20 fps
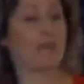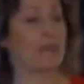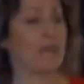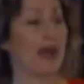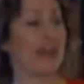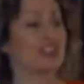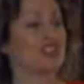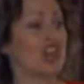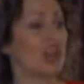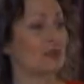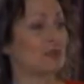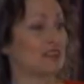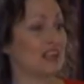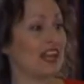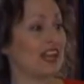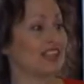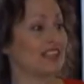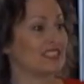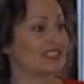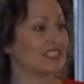my job
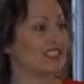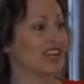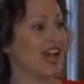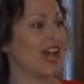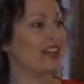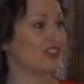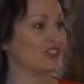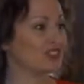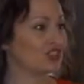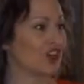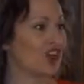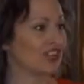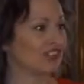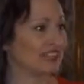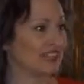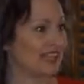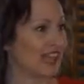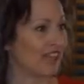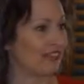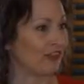today is to tie this all
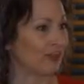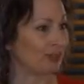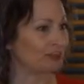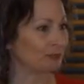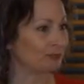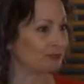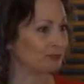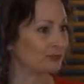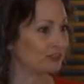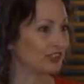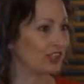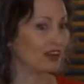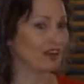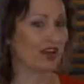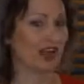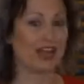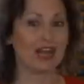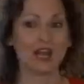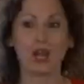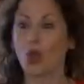together. All
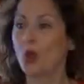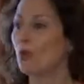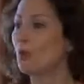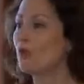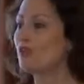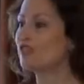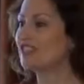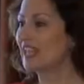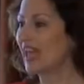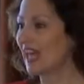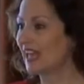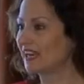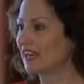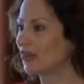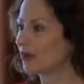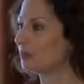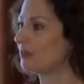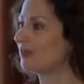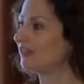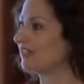right. We've sat
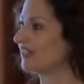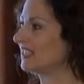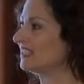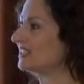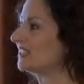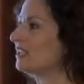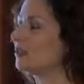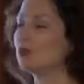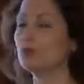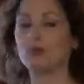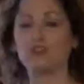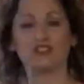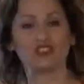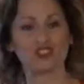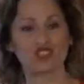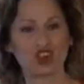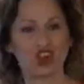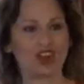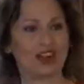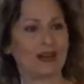here, we've listened, we've
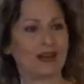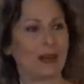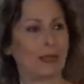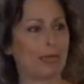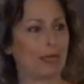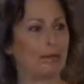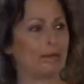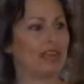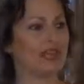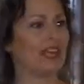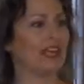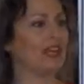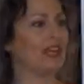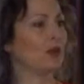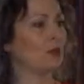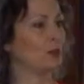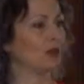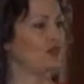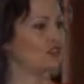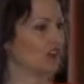started at the
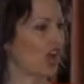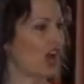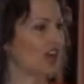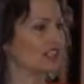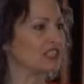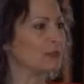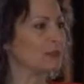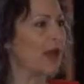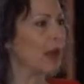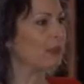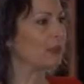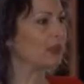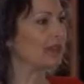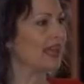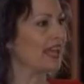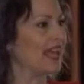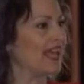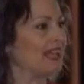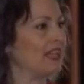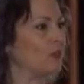beginning, we've talked about
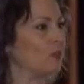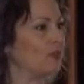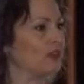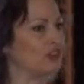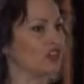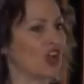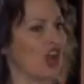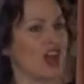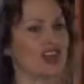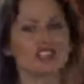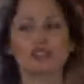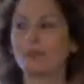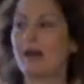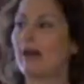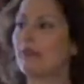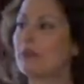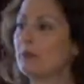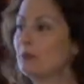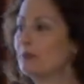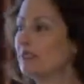planning, we've talked
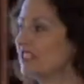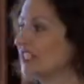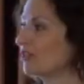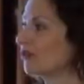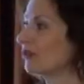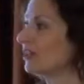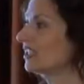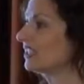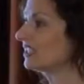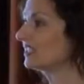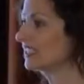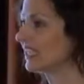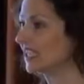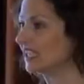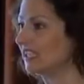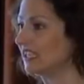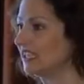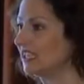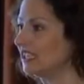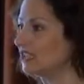about the materials that
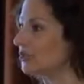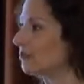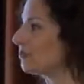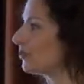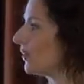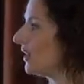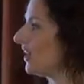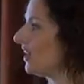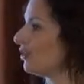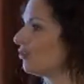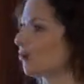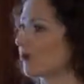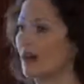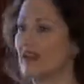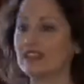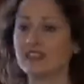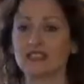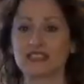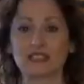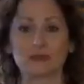you need to bring,
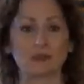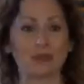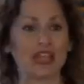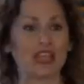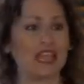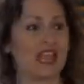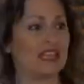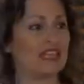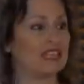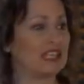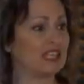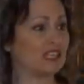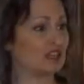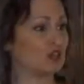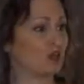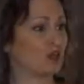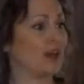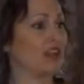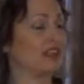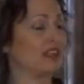great display ideas,
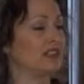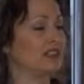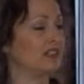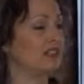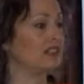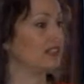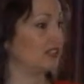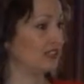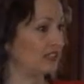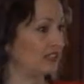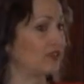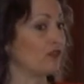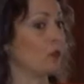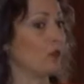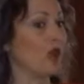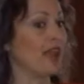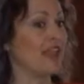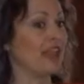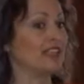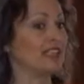great
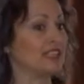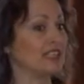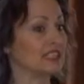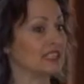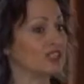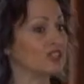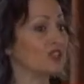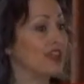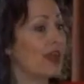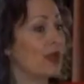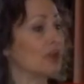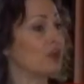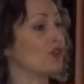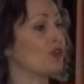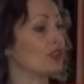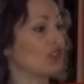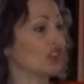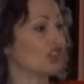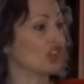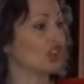giveaway ideas. So now
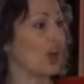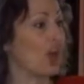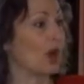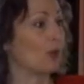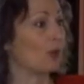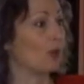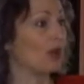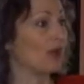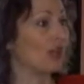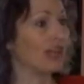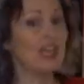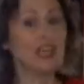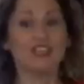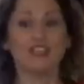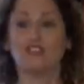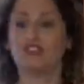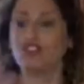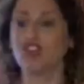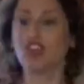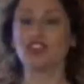you're at the show.
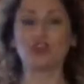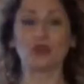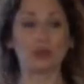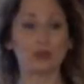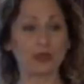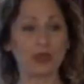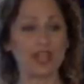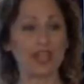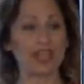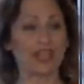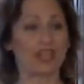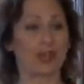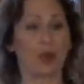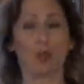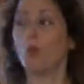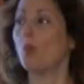You've done your planning.